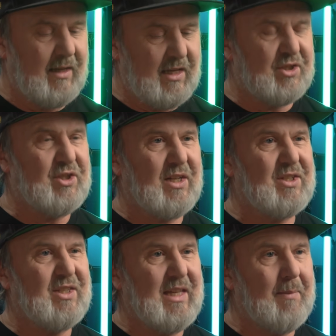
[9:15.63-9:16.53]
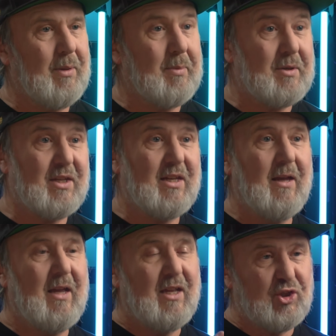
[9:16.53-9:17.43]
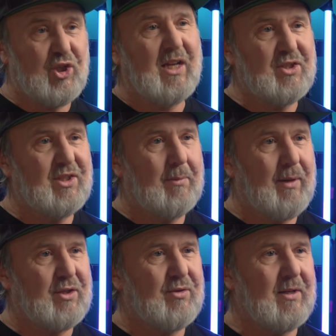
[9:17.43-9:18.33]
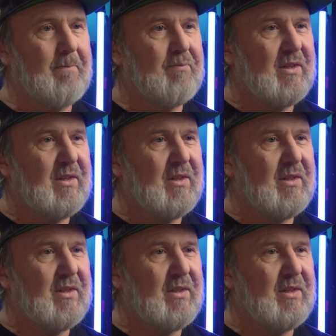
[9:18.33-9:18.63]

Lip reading: It's just the MPPT charging the battery.